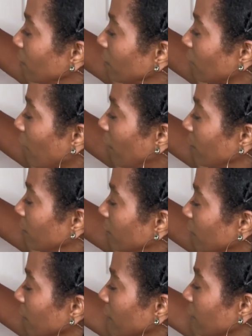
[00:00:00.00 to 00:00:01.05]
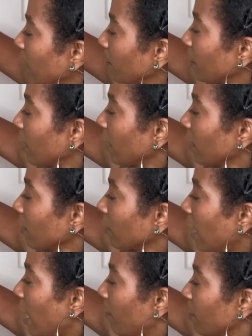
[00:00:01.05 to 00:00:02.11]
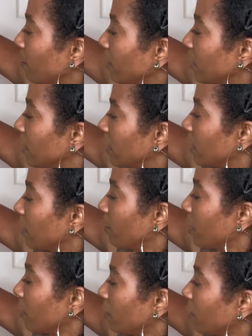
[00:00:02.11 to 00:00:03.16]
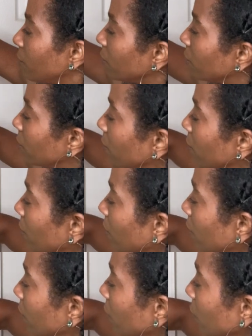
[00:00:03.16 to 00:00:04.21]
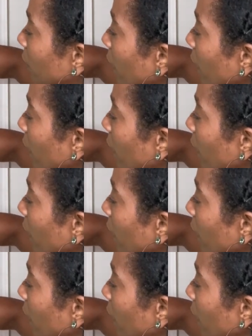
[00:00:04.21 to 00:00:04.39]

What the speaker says: So the same thing, how we blended in the middle, just